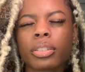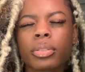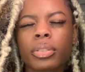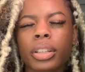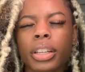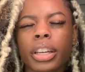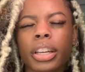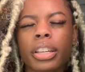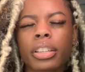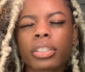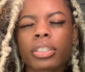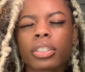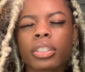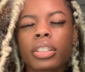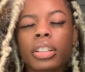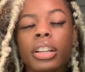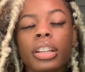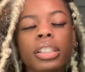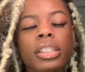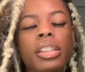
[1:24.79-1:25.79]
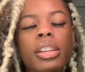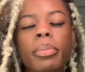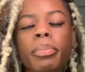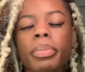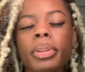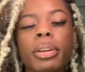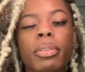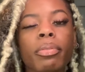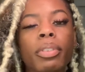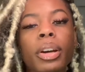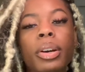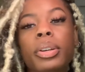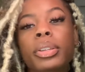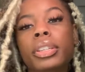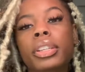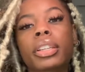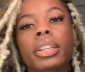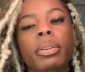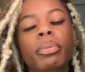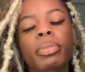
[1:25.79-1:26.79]
the cancer, there's something very
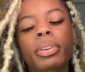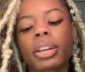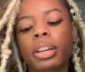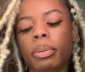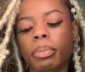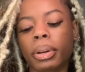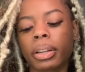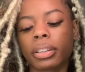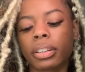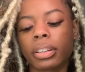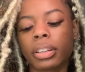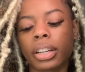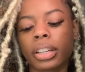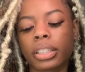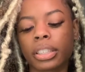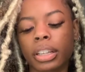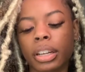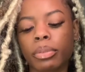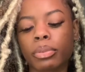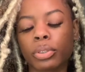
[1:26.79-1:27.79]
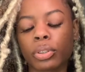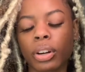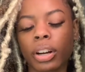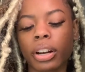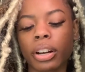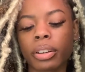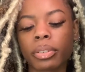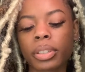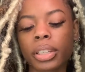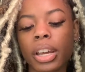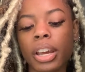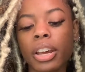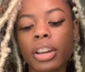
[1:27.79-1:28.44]
significant about the nighttime drives.